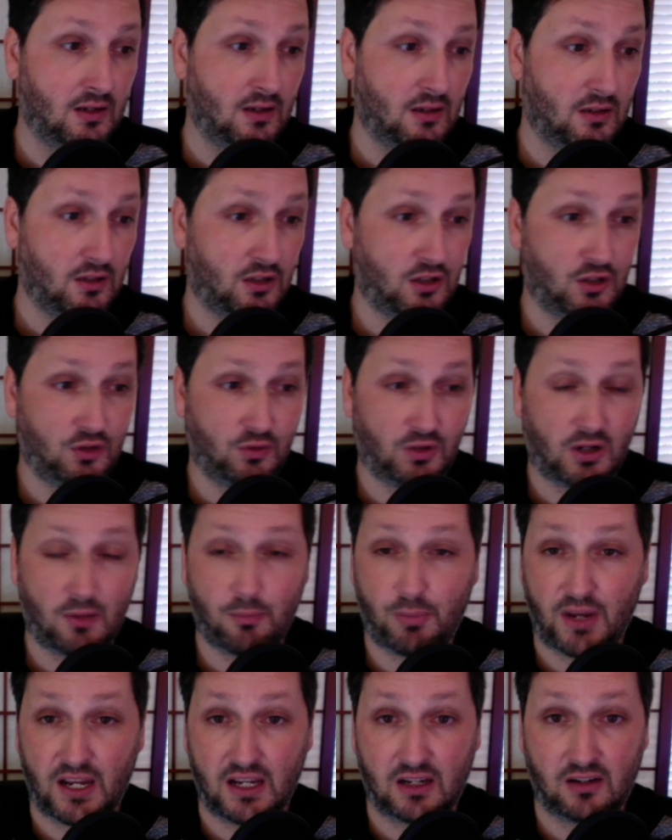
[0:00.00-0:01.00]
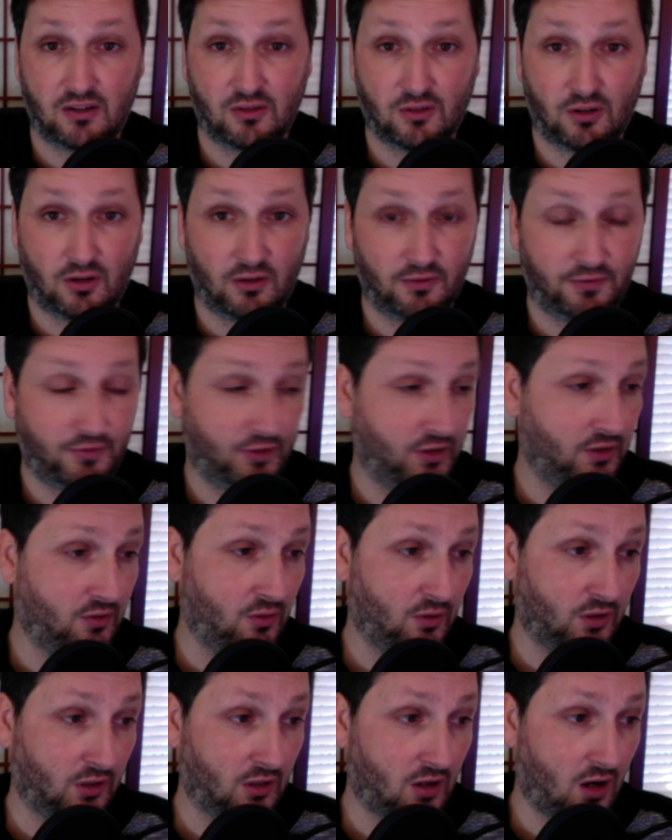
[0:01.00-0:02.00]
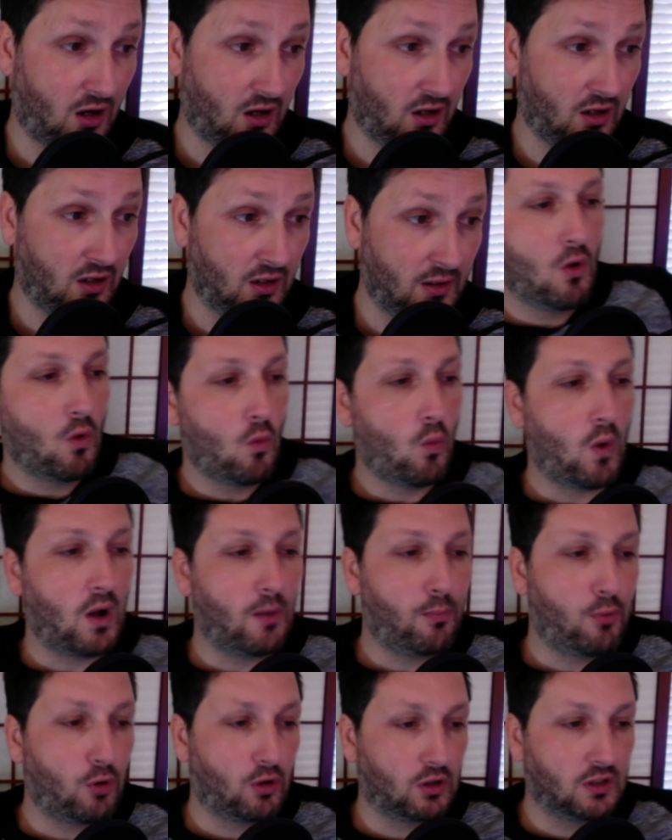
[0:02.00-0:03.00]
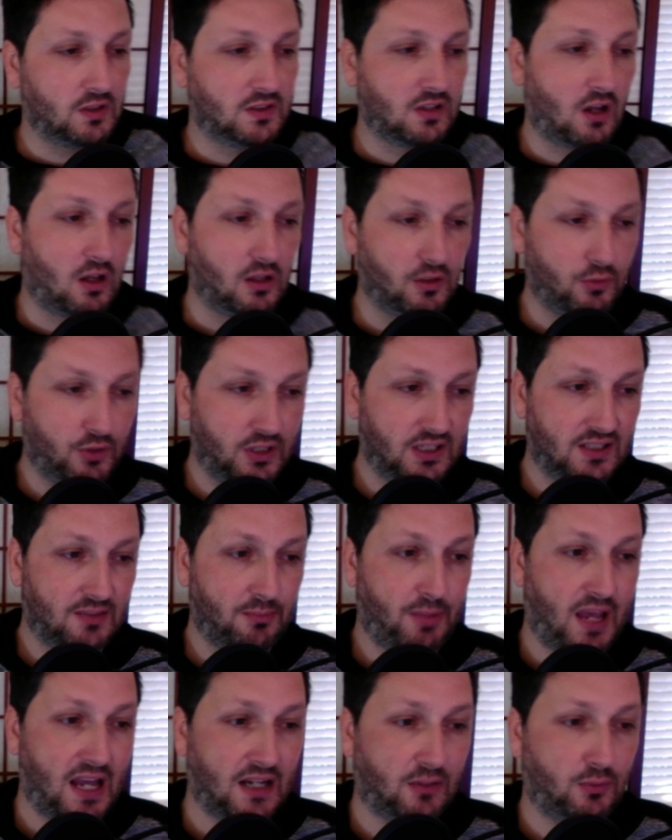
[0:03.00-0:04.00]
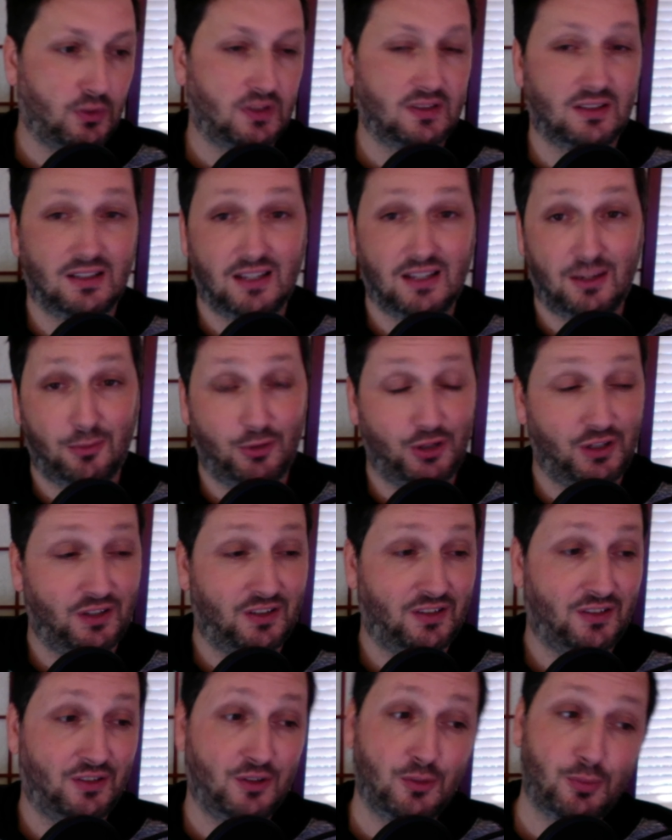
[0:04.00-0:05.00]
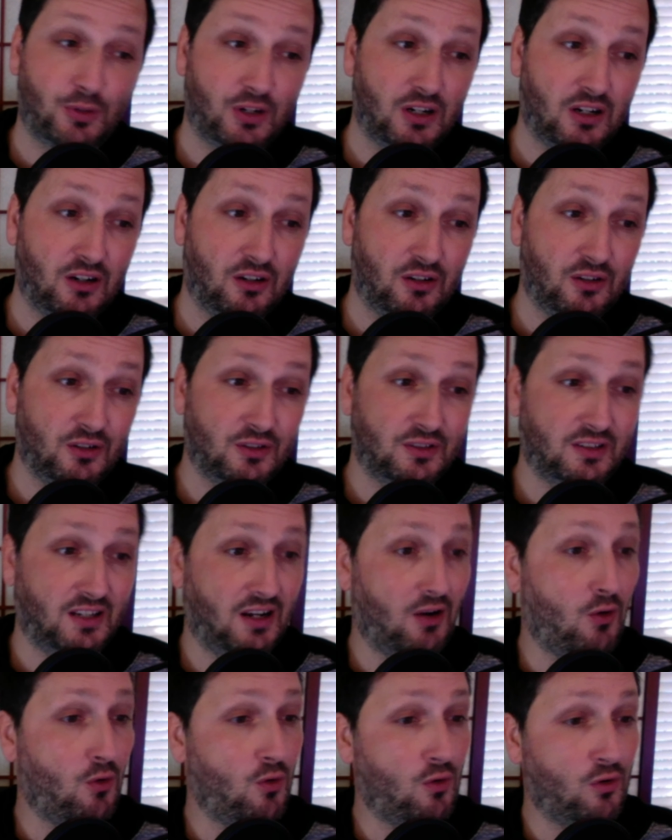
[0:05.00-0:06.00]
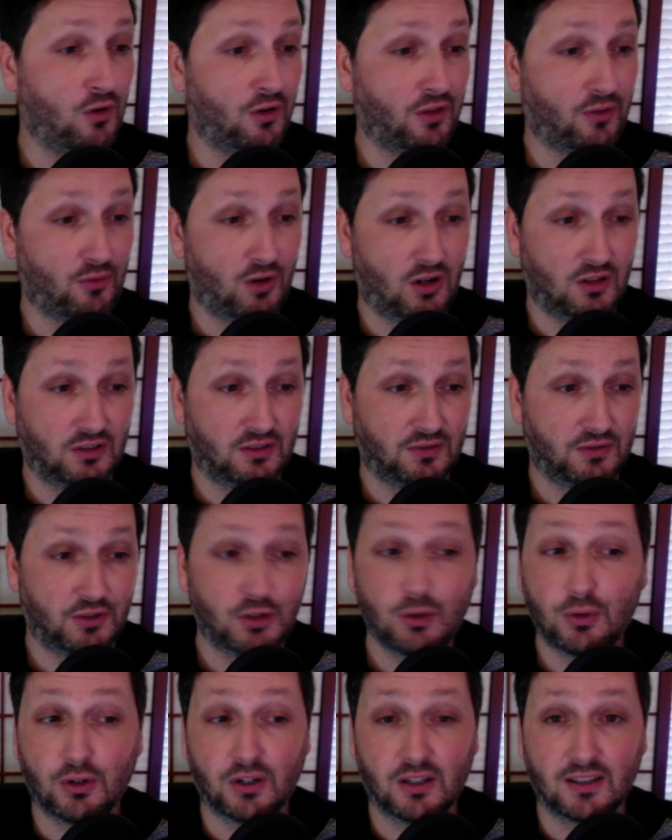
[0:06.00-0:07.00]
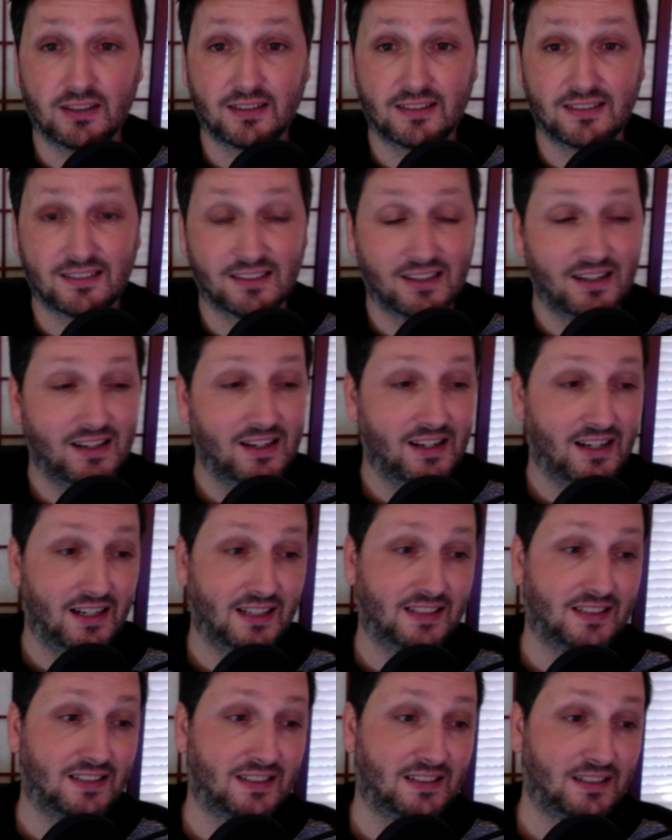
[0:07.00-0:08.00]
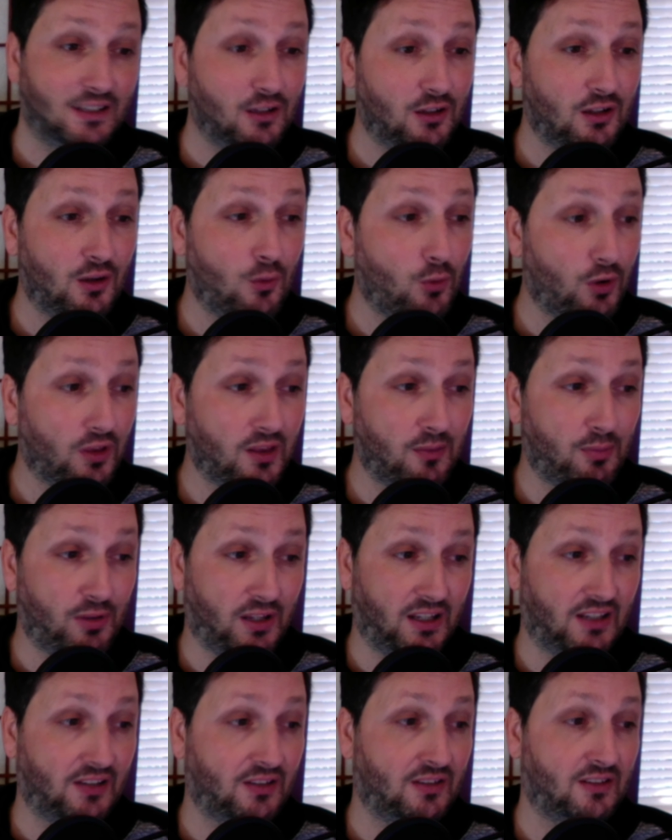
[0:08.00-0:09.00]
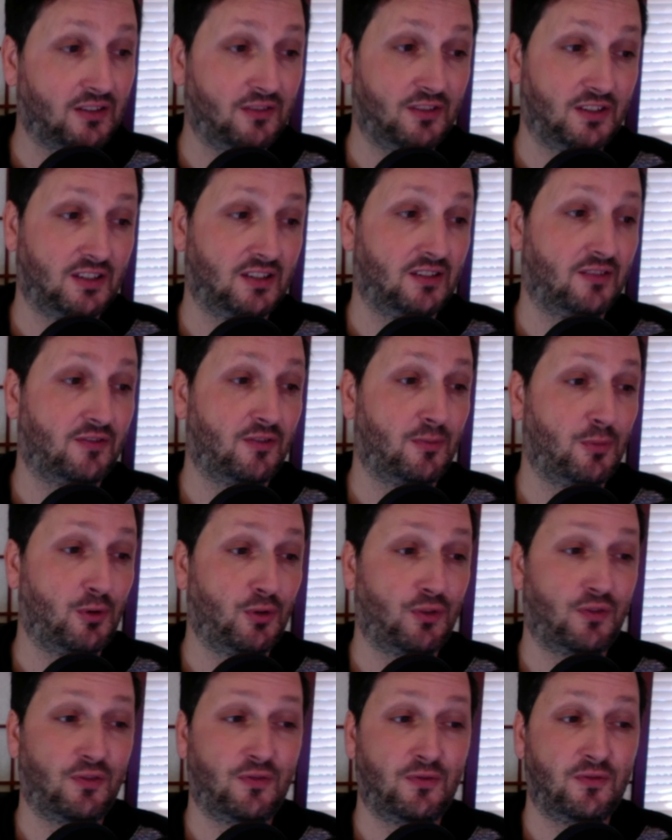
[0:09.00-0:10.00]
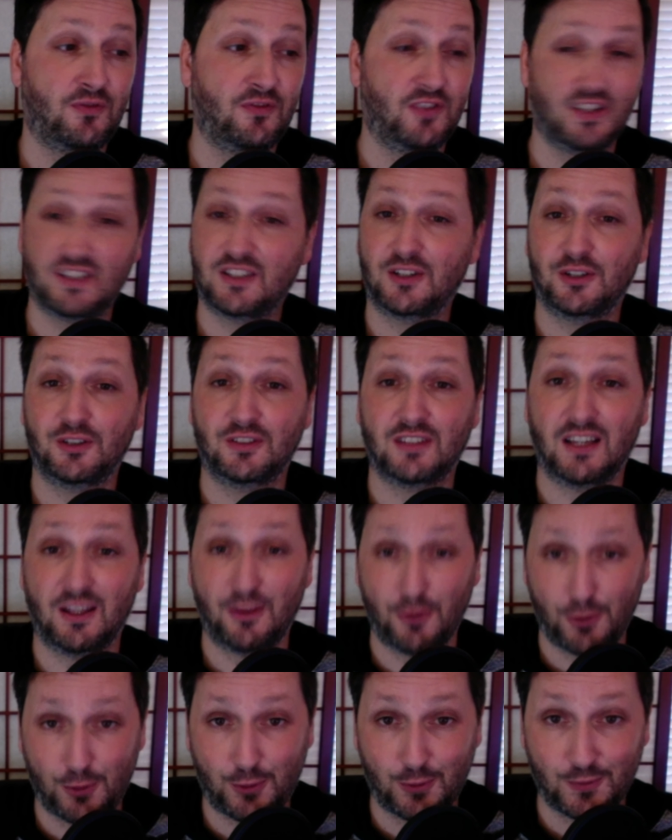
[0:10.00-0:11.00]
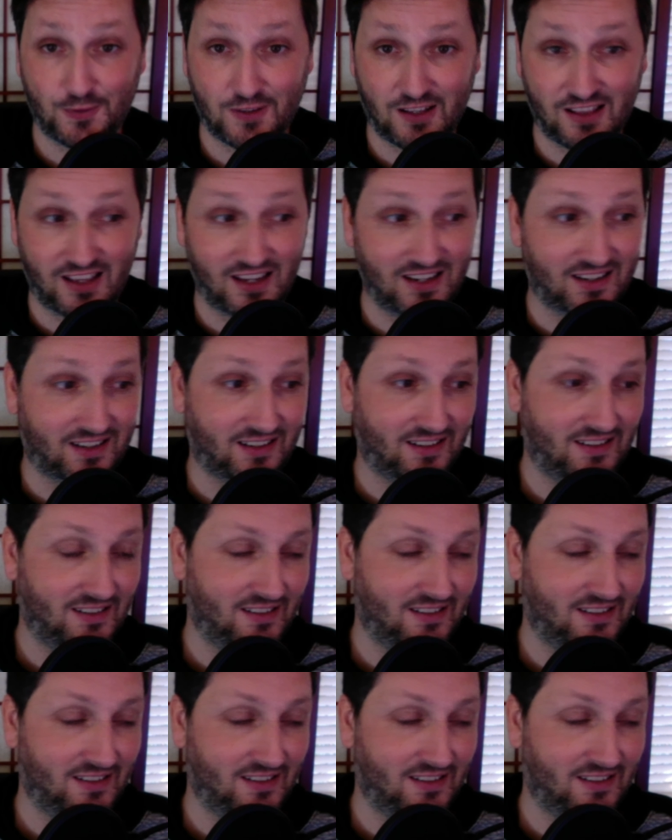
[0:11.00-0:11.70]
You can do it on bike or on foot or in car. While Portland's Hollywood isn't packed with celebrities, superheroes, or throngs of tourists, it's still a worthy place to visit for both visitors and locals alike.